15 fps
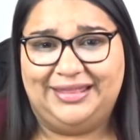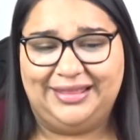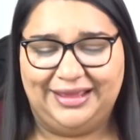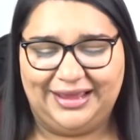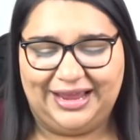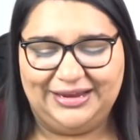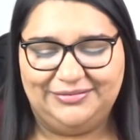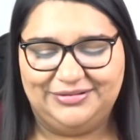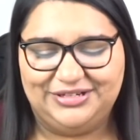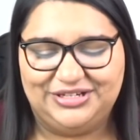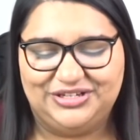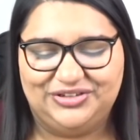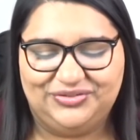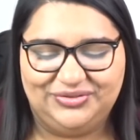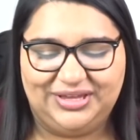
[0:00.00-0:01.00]
Like I was
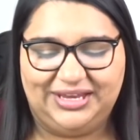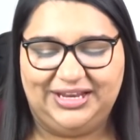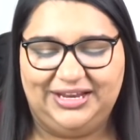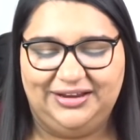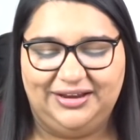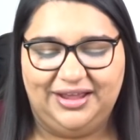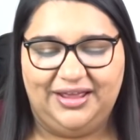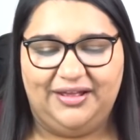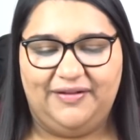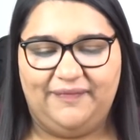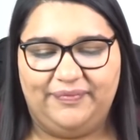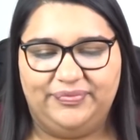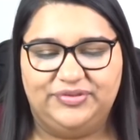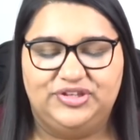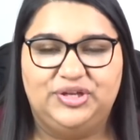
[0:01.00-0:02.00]
just getting
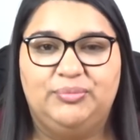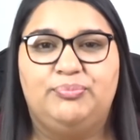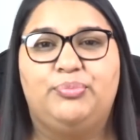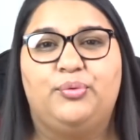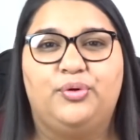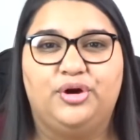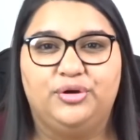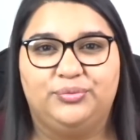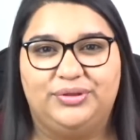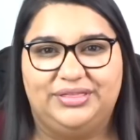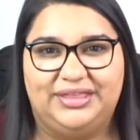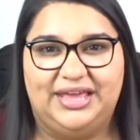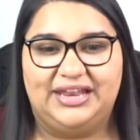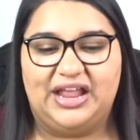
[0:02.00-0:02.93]
too bored with it,